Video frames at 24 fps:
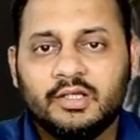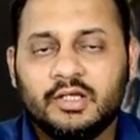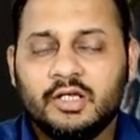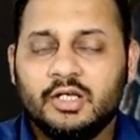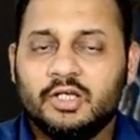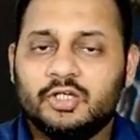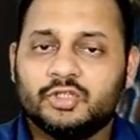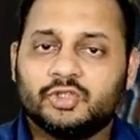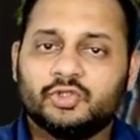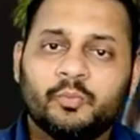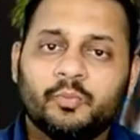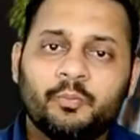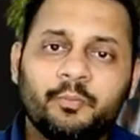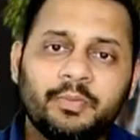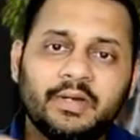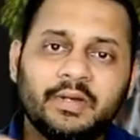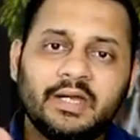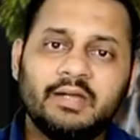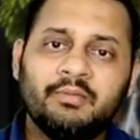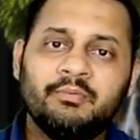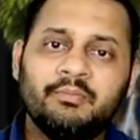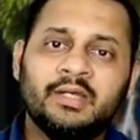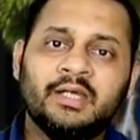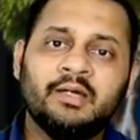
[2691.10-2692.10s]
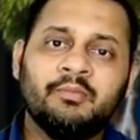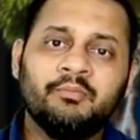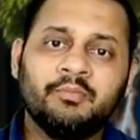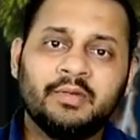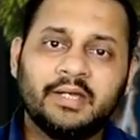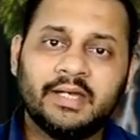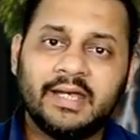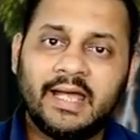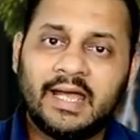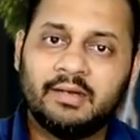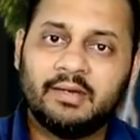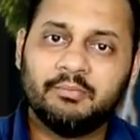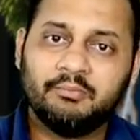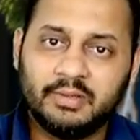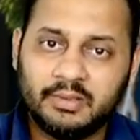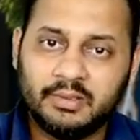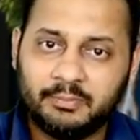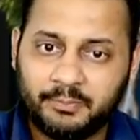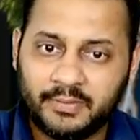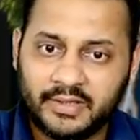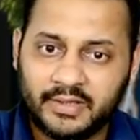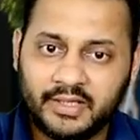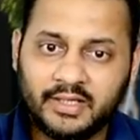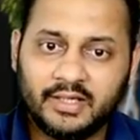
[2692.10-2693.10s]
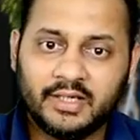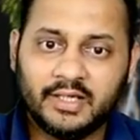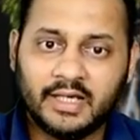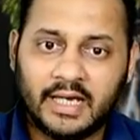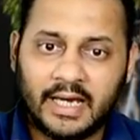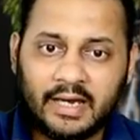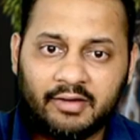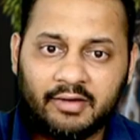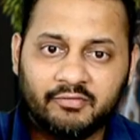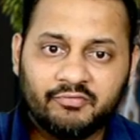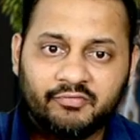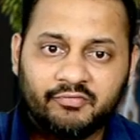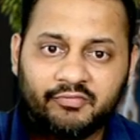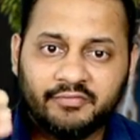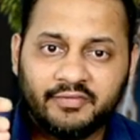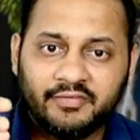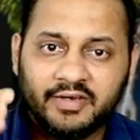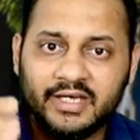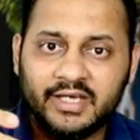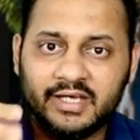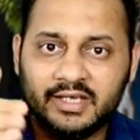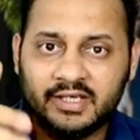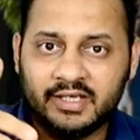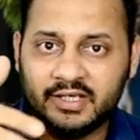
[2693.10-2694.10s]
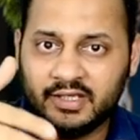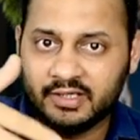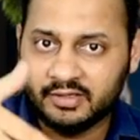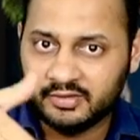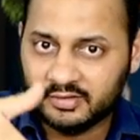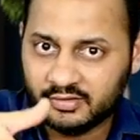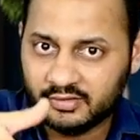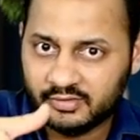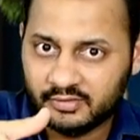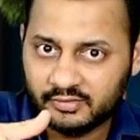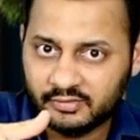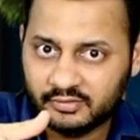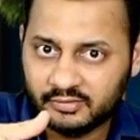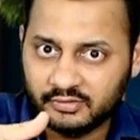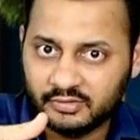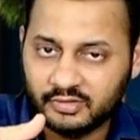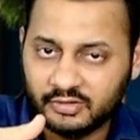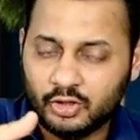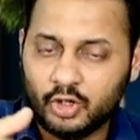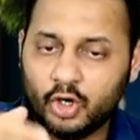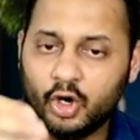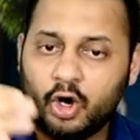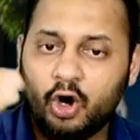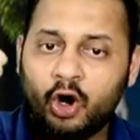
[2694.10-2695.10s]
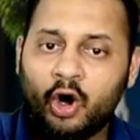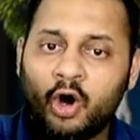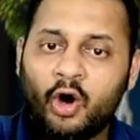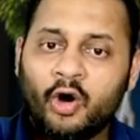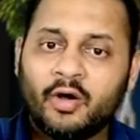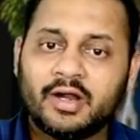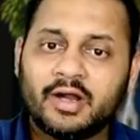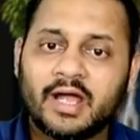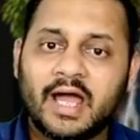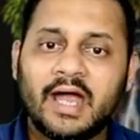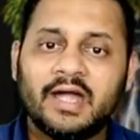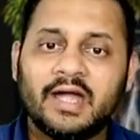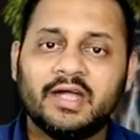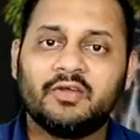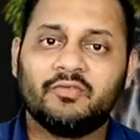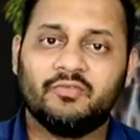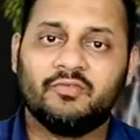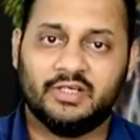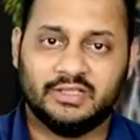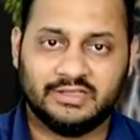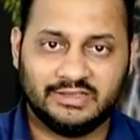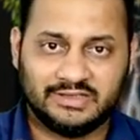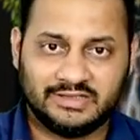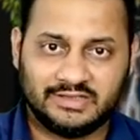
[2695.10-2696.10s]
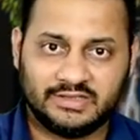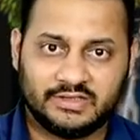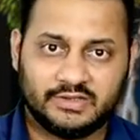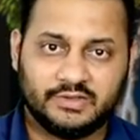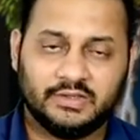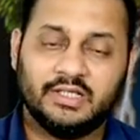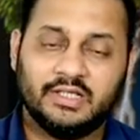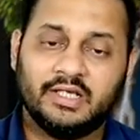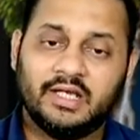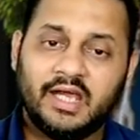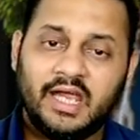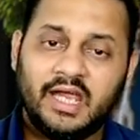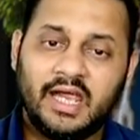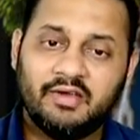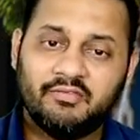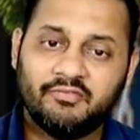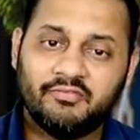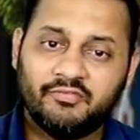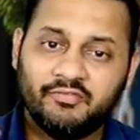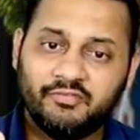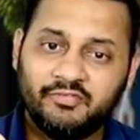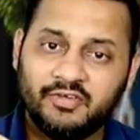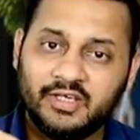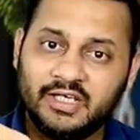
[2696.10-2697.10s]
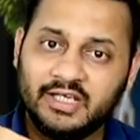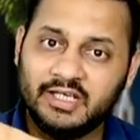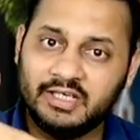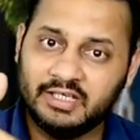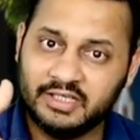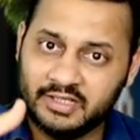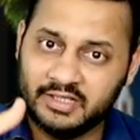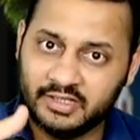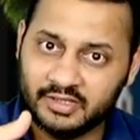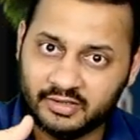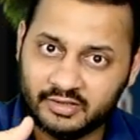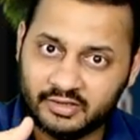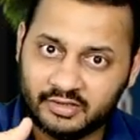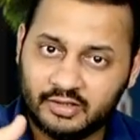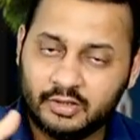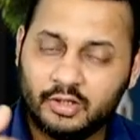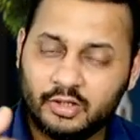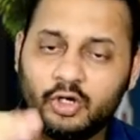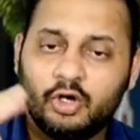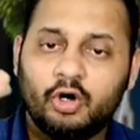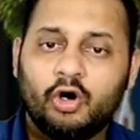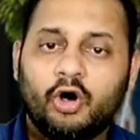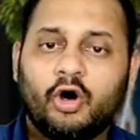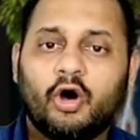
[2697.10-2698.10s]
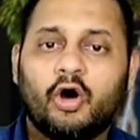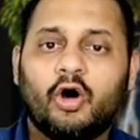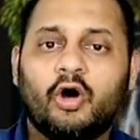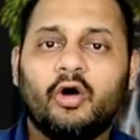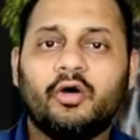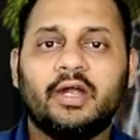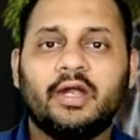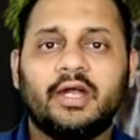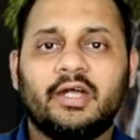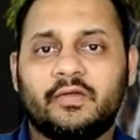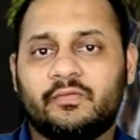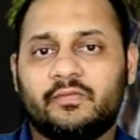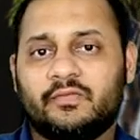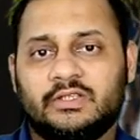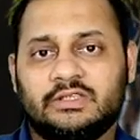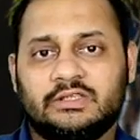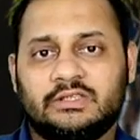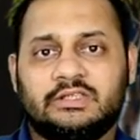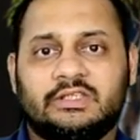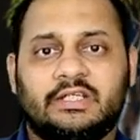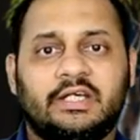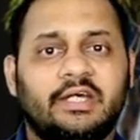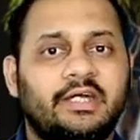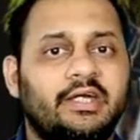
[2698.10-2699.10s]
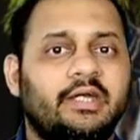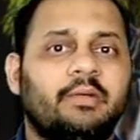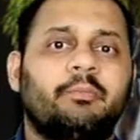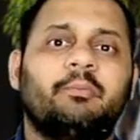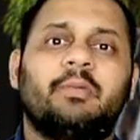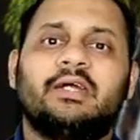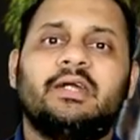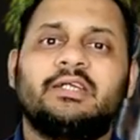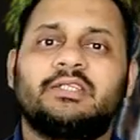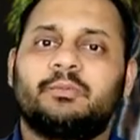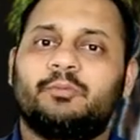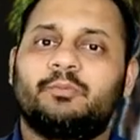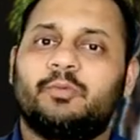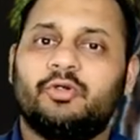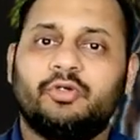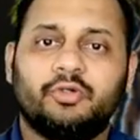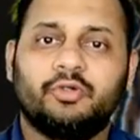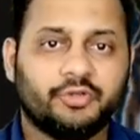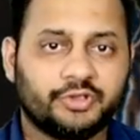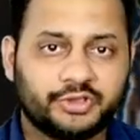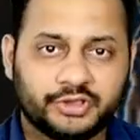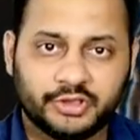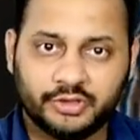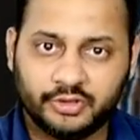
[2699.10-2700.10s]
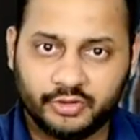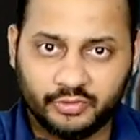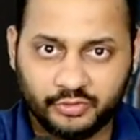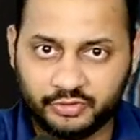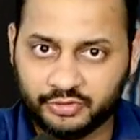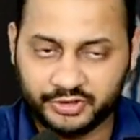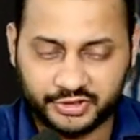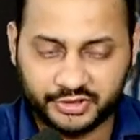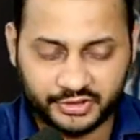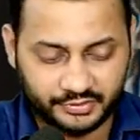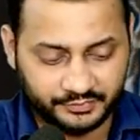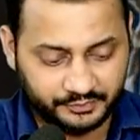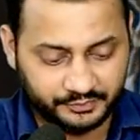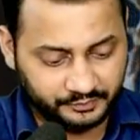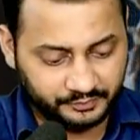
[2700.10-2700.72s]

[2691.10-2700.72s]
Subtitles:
So premium can be paid every year or at once. Every year or at once. It depends upon question to question.